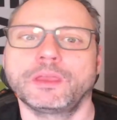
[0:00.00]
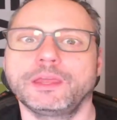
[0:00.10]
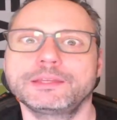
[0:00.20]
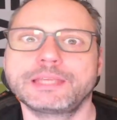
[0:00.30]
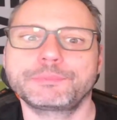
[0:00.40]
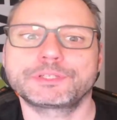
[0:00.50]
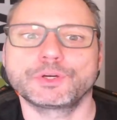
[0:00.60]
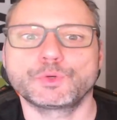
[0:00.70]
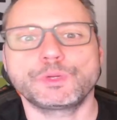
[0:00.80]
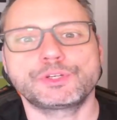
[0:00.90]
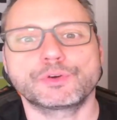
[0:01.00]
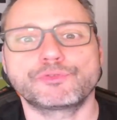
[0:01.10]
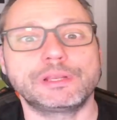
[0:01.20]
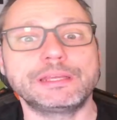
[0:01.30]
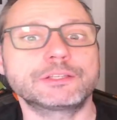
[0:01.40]
In this episode, we took
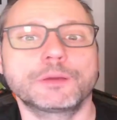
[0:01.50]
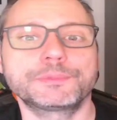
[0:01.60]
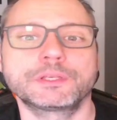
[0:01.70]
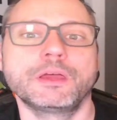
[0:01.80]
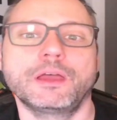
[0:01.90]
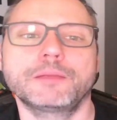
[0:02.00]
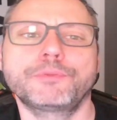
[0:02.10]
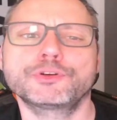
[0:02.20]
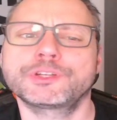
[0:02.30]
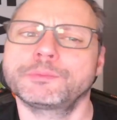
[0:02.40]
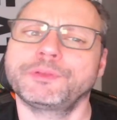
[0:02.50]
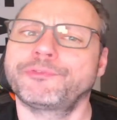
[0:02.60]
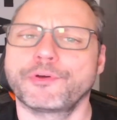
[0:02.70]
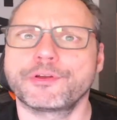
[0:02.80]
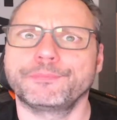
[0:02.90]
ReleaseOps and pushed it a bit
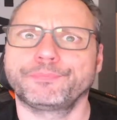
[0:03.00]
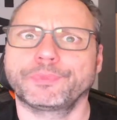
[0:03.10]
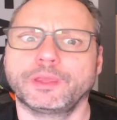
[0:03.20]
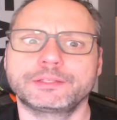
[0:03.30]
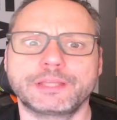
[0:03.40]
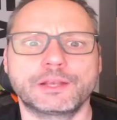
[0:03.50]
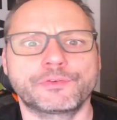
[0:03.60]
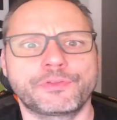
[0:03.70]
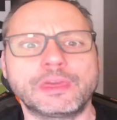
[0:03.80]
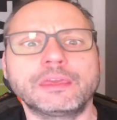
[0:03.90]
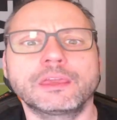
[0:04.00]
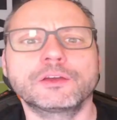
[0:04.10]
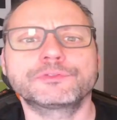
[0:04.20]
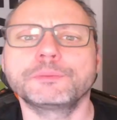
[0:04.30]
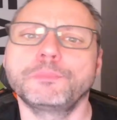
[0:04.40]
further. Instead of thinking
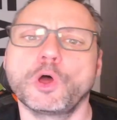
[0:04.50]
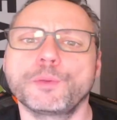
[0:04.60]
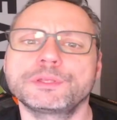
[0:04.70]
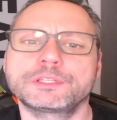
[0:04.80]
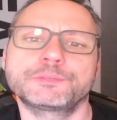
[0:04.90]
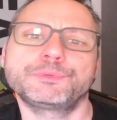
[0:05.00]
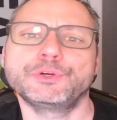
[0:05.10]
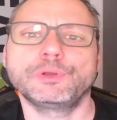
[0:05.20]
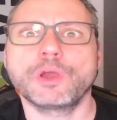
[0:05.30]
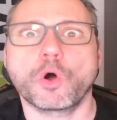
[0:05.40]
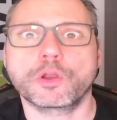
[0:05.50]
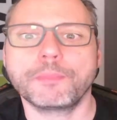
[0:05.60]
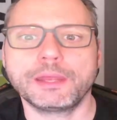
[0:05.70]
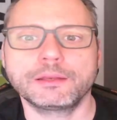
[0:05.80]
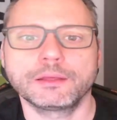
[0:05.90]
of deployments as purely
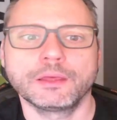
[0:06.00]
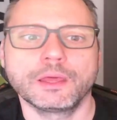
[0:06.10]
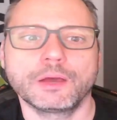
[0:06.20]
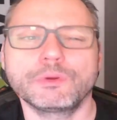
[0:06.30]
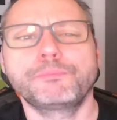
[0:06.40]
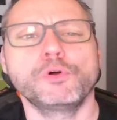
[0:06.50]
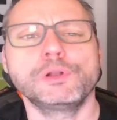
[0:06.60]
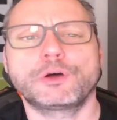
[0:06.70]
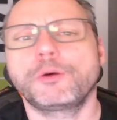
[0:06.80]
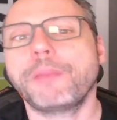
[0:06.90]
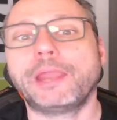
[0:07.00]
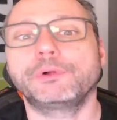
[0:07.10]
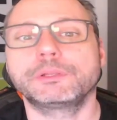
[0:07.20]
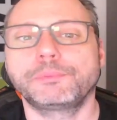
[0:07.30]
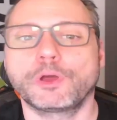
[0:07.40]
automated, we pulled our
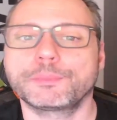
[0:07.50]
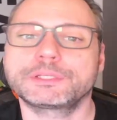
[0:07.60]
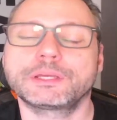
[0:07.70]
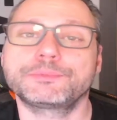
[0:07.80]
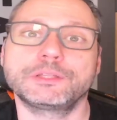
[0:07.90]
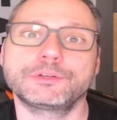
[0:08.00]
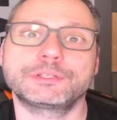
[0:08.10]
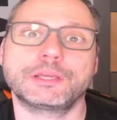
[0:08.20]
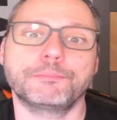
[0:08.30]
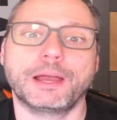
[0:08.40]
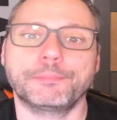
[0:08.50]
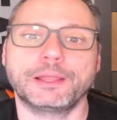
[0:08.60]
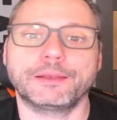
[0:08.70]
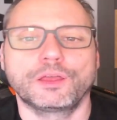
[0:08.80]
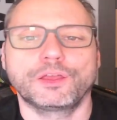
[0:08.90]
manual deployment steps into the same
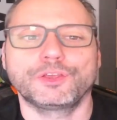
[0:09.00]
pipeline.